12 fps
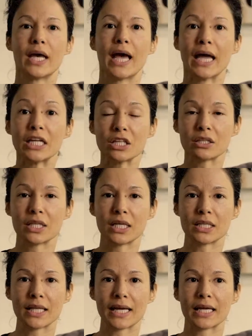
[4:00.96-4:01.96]

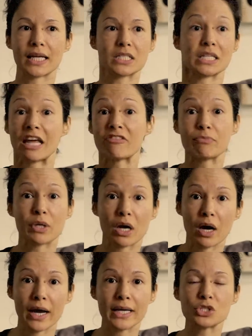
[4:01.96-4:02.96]
anything that gets left
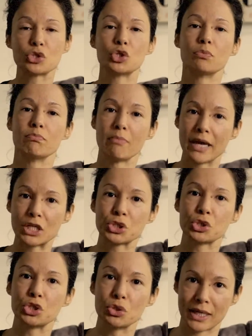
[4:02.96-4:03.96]
behind, so you make
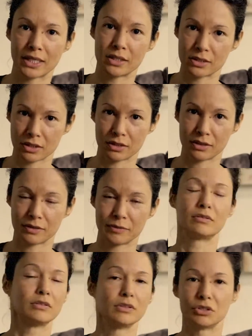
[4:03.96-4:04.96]
sure you get it done.
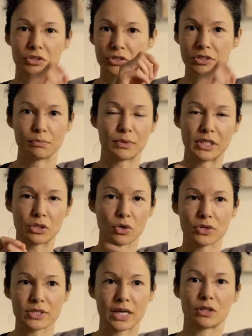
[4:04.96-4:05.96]
You just simply
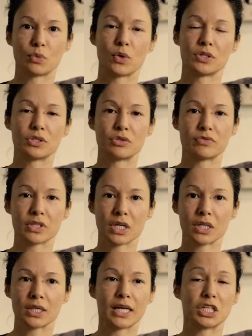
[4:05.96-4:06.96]
cross out the ones you've
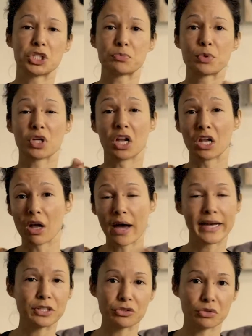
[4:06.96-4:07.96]
done and then just put a
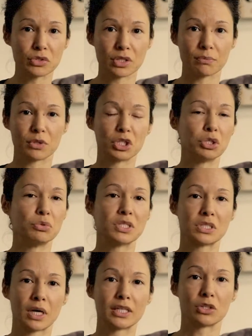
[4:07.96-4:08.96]
line through something you
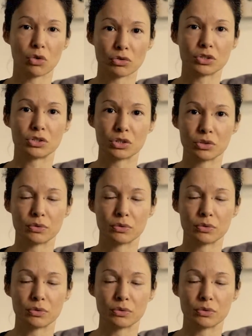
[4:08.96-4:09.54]
decided not to do.